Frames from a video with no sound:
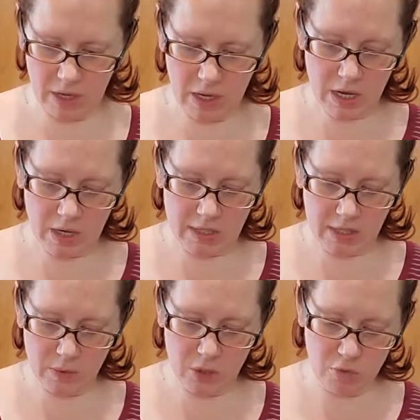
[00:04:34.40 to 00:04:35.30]
because that's
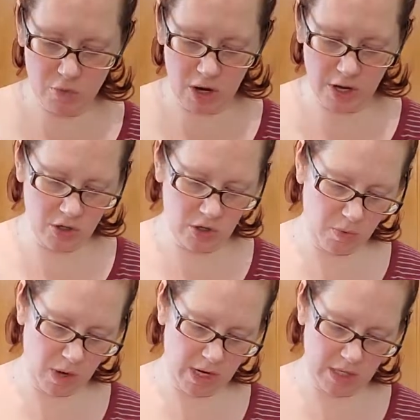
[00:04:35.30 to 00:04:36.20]
what you want. You just
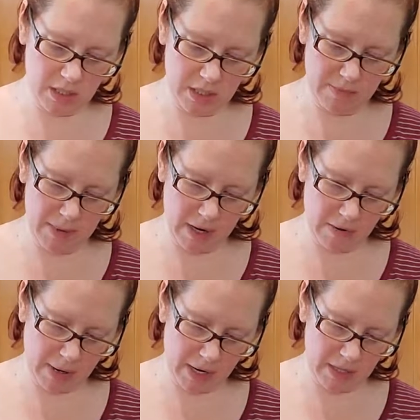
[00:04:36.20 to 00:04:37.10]
want it to be
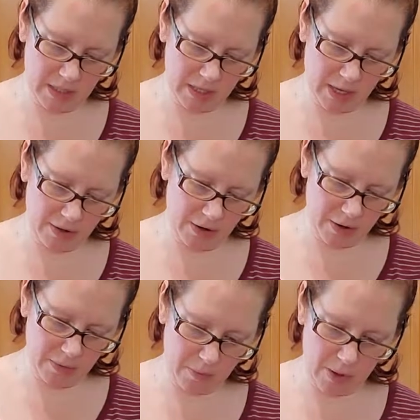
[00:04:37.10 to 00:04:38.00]
combined together
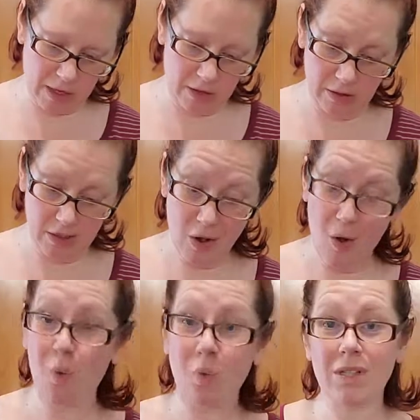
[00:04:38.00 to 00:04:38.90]
well.
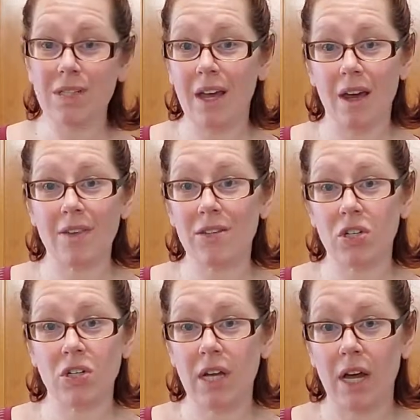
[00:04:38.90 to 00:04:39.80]
We'll see how this
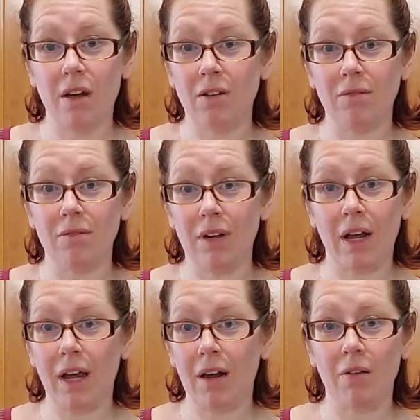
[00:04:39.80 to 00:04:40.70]
turns out.
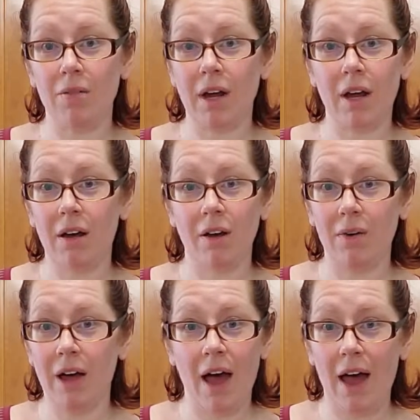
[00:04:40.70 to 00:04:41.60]
I don't know,
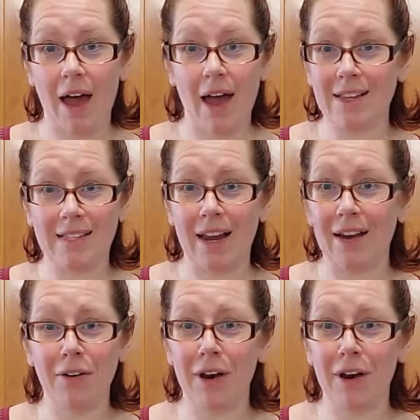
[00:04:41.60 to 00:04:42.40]
guys. I don't